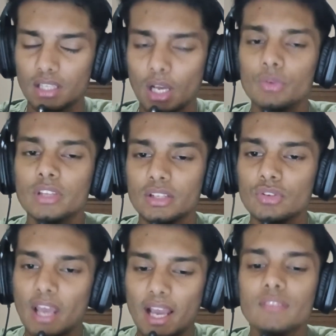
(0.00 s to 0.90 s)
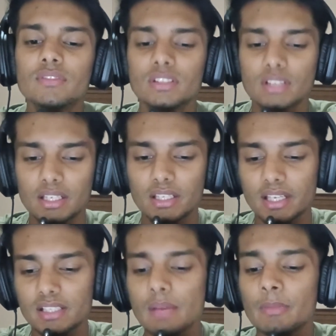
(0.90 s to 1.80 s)
now they don't have the Italian
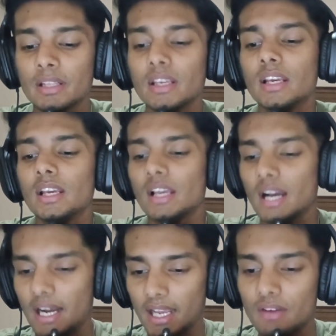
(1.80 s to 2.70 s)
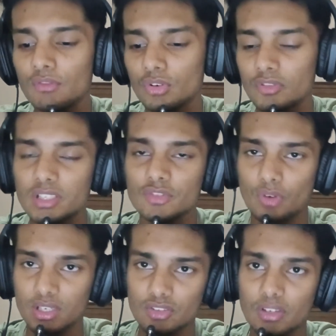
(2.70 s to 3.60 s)
exam, but I have already
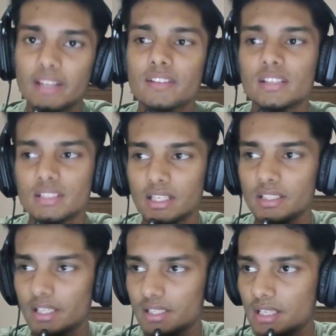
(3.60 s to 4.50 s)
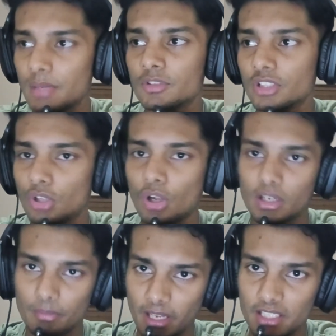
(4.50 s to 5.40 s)
translated the Italian exams, the
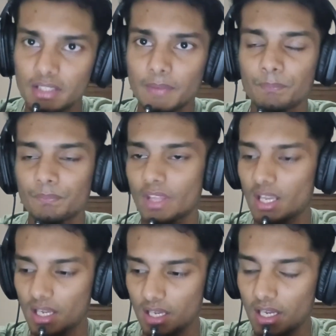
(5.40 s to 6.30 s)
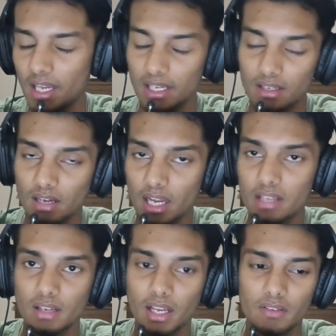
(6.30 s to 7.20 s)
Talk Med.
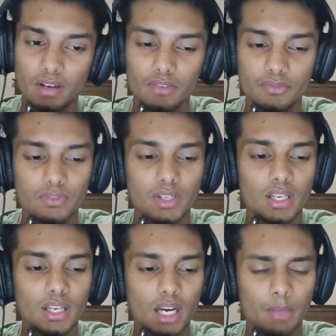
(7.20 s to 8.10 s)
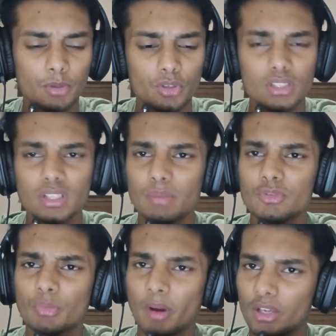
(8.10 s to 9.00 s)
I've uploaded them
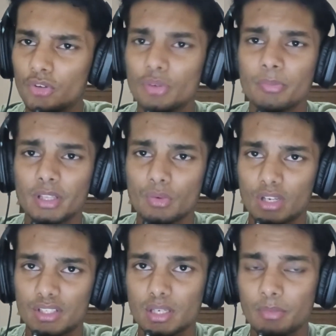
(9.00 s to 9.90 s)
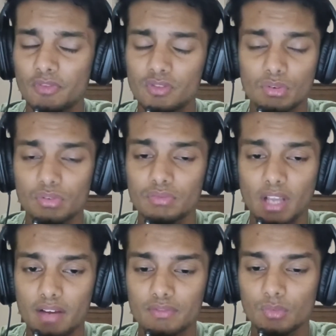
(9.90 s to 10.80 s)
to my group in the WhatsApp. If you don't
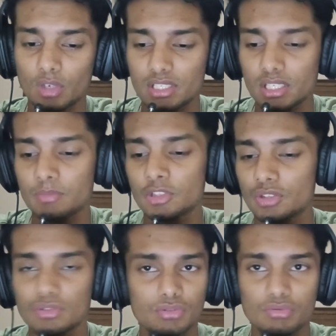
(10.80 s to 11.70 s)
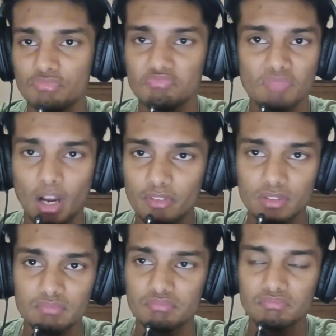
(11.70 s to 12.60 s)
have the WhatsApp, just I will
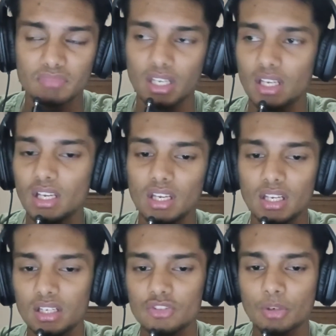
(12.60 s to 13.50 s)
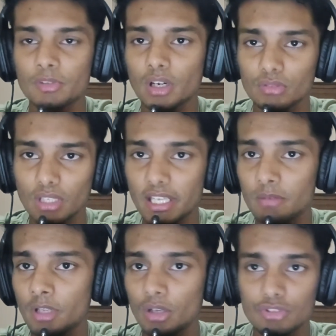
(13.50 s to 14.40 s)
drop down the link
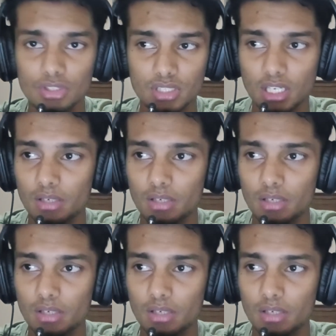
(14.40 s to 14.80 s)
below. Just